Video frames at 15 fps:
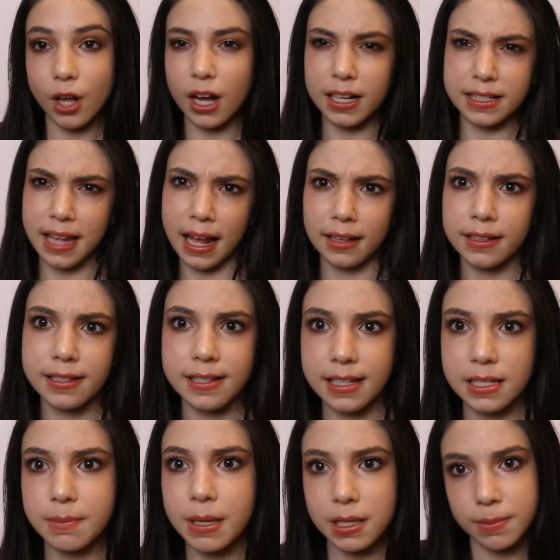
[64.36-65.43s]
not exactly
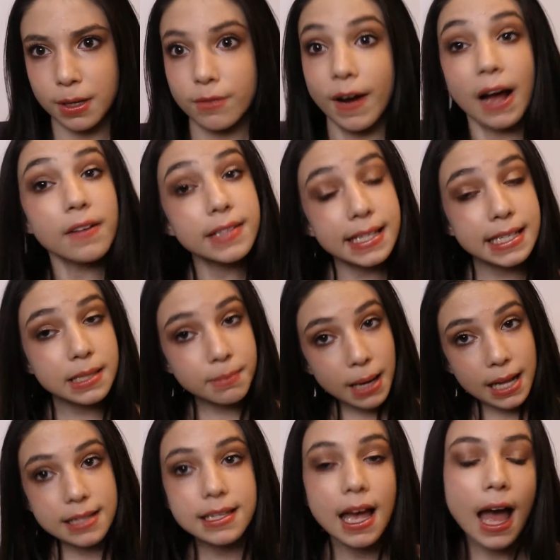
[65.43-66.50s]
6 months, but around 6
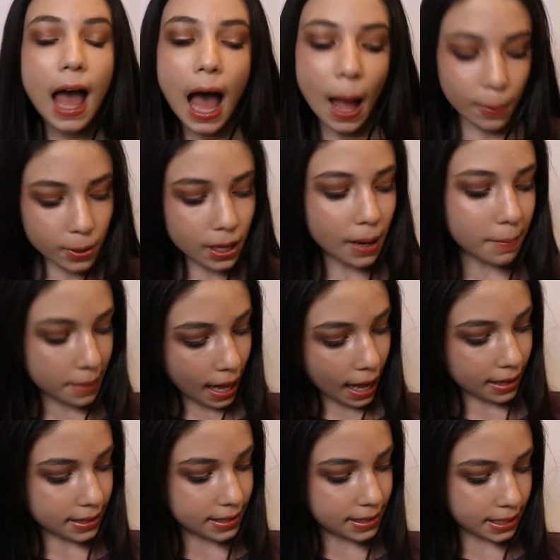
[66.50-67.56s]
months I would come
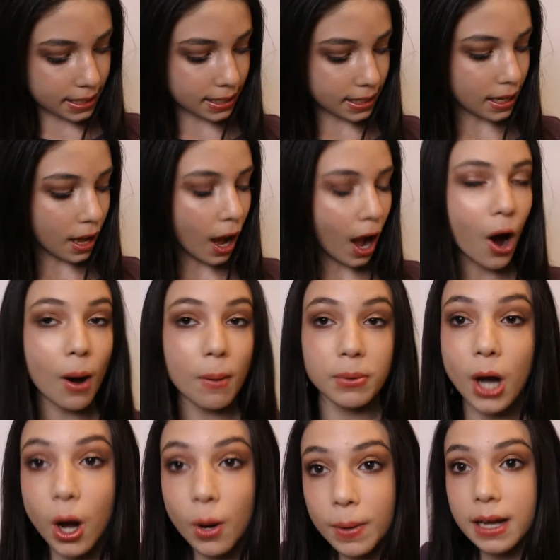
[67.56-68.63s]
back and see how I'm
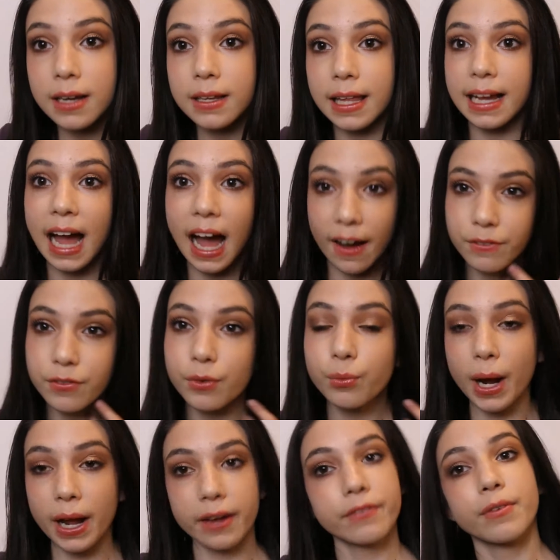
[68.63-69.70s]
going, like
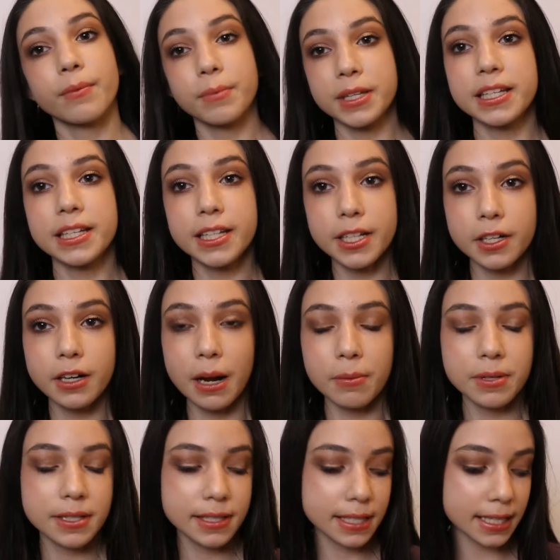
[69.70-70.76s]
halfway from the year I
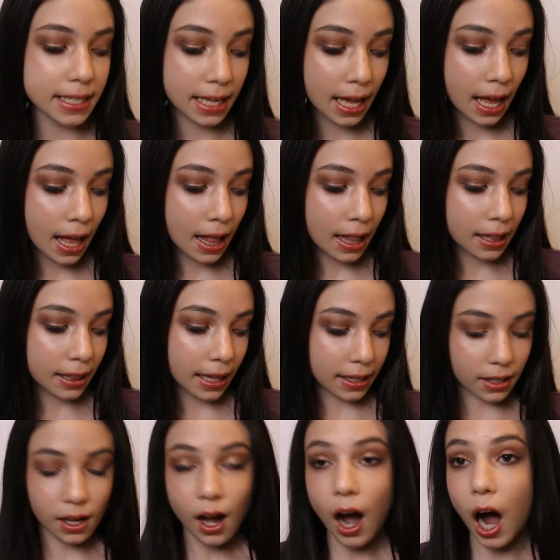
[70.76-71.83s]
would see
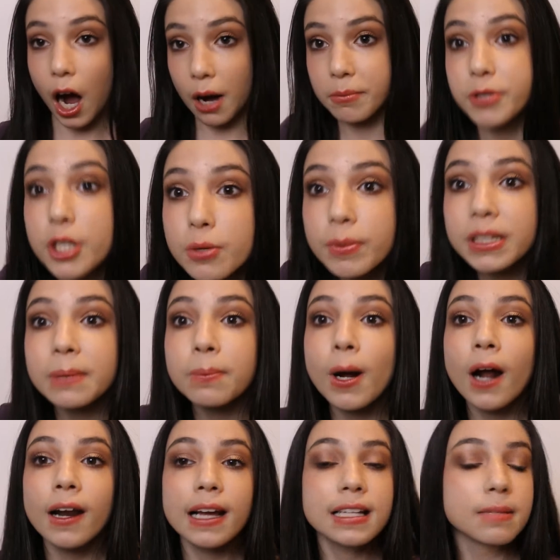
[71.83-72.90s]
like how I'm doing with the
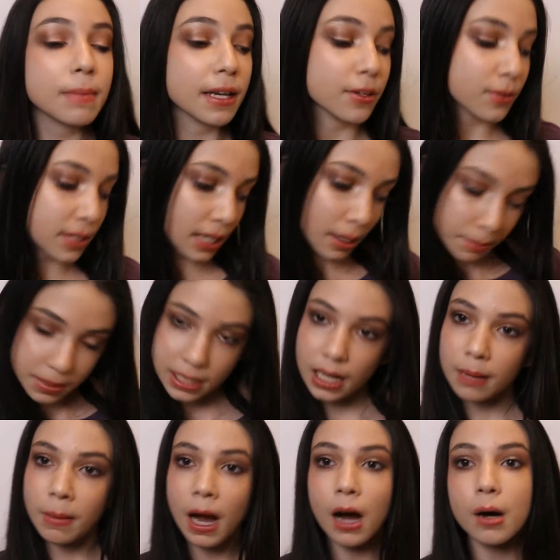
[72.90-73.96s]
products. Am I using up
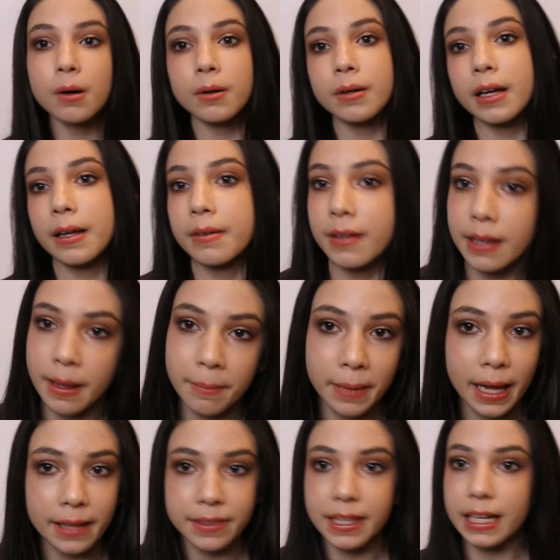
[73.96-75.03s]
some? How am
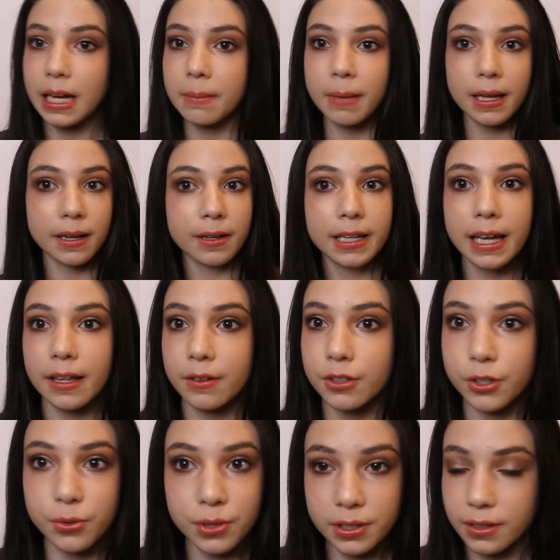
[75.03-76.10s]
I think I'm gonna get
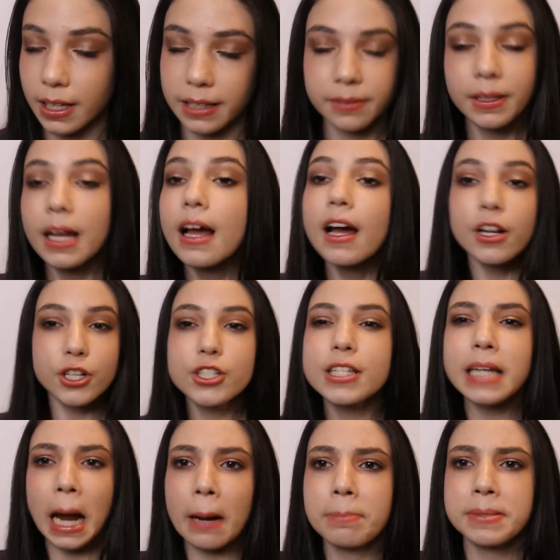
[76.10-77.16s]
used, like just an
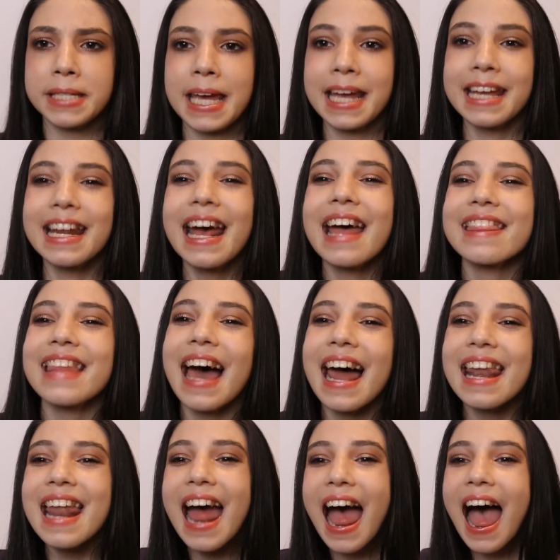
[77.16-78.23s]
update. And
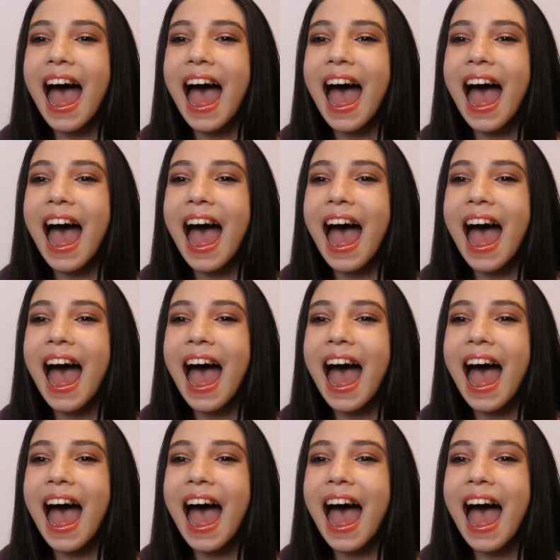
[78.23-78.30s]
then